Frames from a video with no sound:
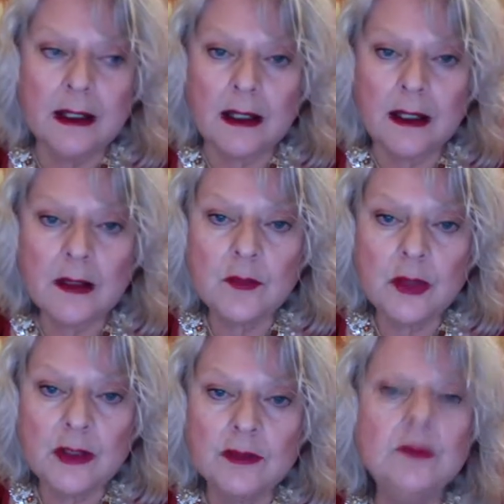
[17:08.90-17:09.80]
I
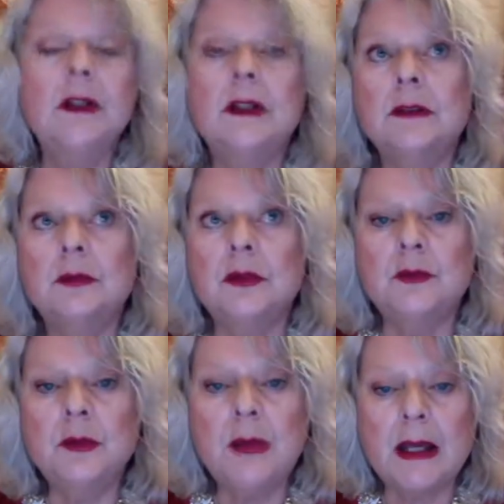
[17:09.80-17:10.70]
will
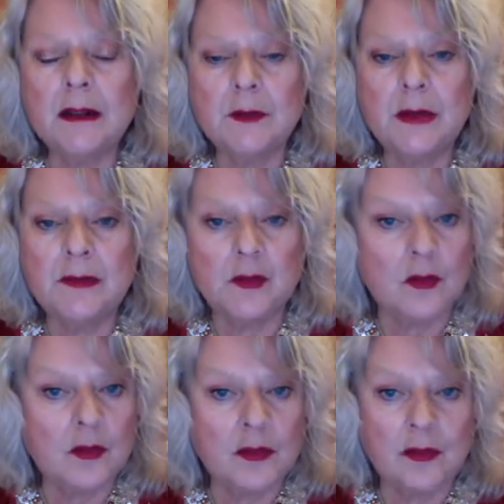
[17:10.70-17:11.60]
be back
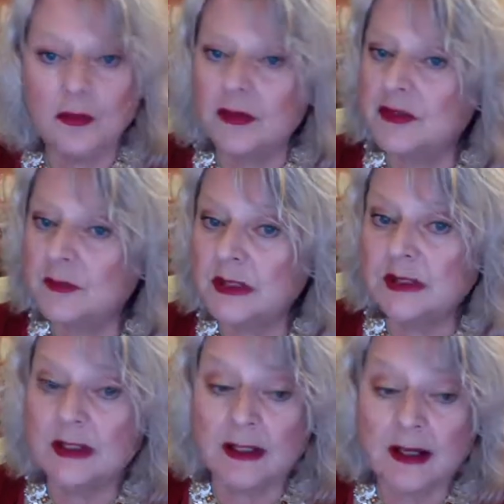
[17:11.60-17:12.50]
before Christmas.
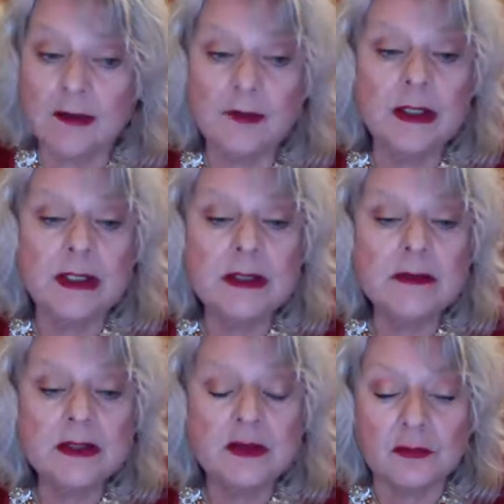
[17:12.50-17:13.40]
I can't believe
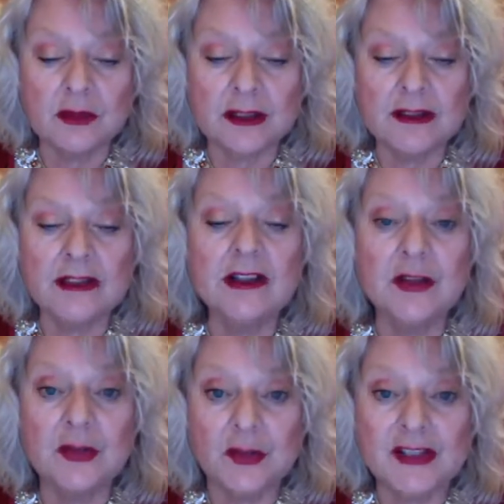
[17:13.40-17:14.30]
it's already
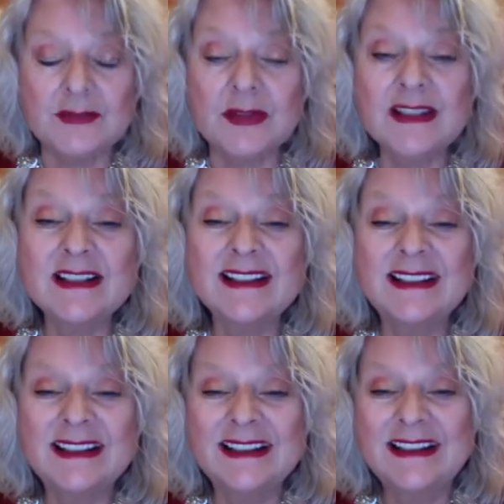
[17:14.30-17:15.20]
Christmas.
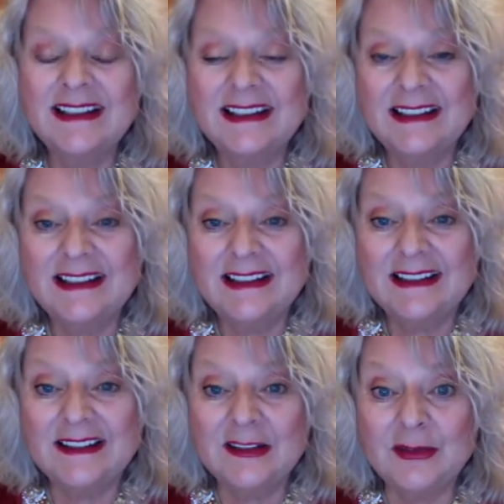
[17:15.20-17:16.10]

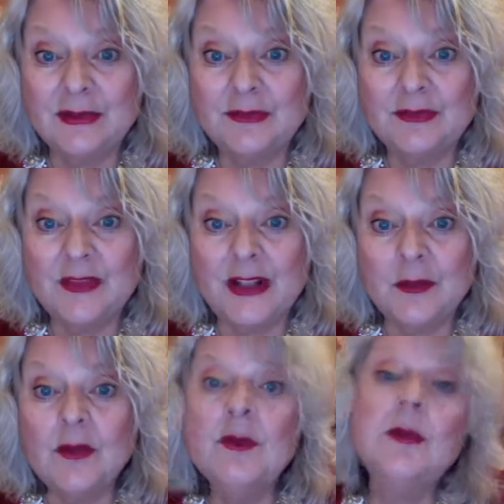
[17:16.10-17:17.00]
So I
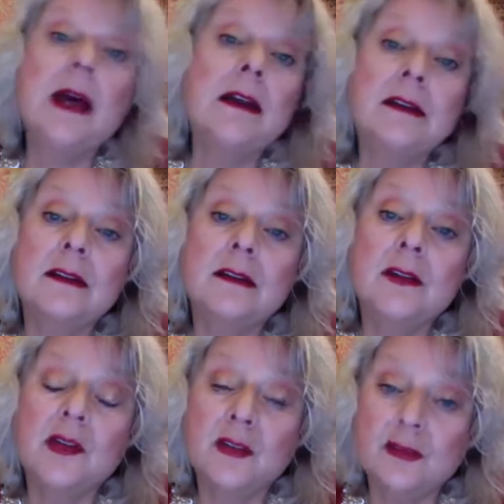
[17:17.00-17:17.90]
will be back
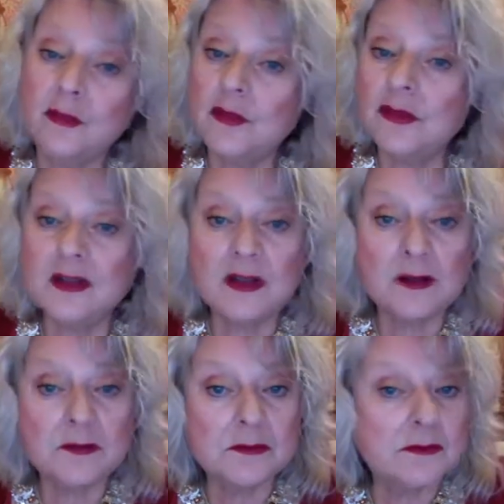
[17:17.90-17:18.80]
for
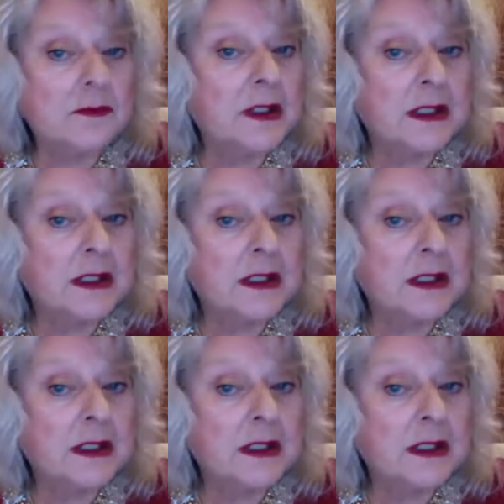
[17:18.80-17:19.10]
some